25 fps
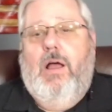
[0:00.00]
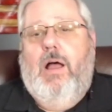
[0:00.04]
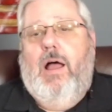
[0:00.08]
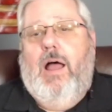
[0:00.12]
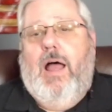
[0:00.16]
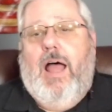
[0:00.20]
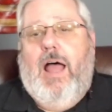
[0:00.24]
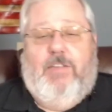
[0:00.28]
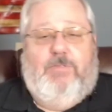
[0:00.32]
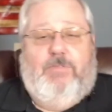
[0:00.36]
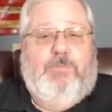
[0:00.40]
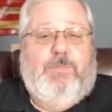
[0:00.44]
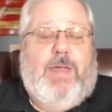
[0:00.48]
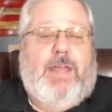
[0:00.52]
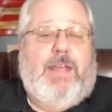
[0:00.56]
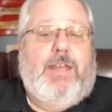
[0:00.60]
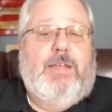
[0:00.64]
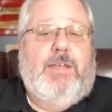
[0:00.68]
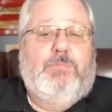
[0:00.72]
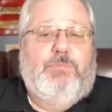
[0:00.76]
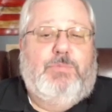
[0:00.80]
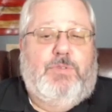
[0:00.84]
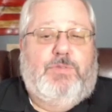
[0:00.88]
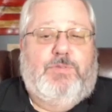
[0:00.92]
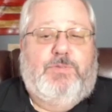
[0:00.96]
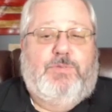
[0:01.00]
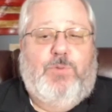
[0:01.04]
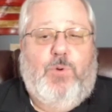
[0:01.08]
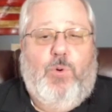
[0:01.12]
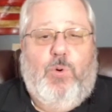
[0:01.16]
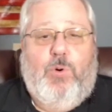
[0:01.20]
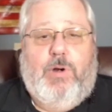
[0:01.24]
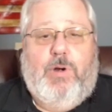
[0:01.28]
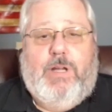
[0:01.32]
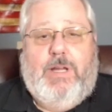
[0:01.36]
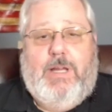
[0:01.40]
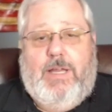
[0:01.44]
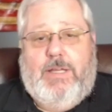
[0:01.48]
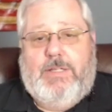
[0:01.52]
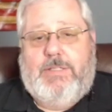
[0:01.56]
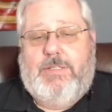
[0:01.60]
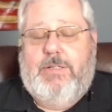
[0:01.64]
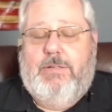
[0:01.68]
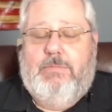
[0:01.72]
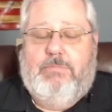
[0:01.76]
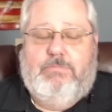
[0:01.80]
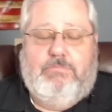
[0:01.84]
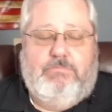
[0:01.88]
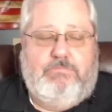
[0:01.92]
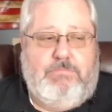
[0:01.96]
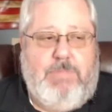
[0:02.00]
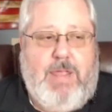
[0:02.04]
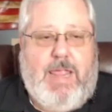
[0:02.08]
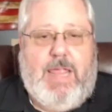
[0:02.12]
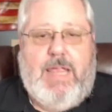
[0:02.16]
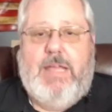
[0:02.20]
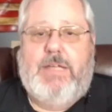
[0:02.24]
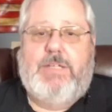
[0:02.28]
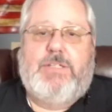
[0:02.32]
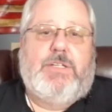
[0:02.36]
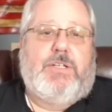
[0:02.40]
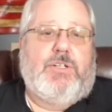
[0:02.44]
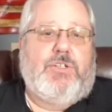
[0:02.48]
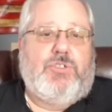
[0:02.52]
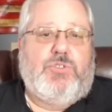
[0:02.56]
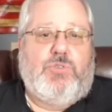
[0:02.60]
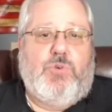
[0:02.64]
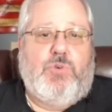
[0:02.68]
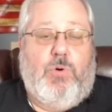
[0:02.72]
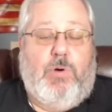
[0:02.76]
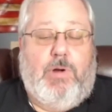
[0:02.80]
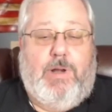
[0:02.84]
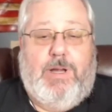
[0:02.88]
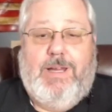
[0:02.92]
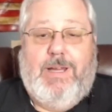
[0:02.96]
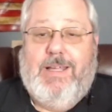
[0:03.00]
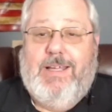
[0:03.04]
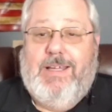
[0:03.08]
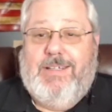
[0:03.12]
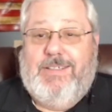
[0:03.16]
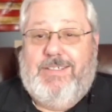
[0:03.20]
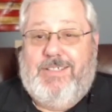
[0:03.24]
I've met him before. He has an amazing story,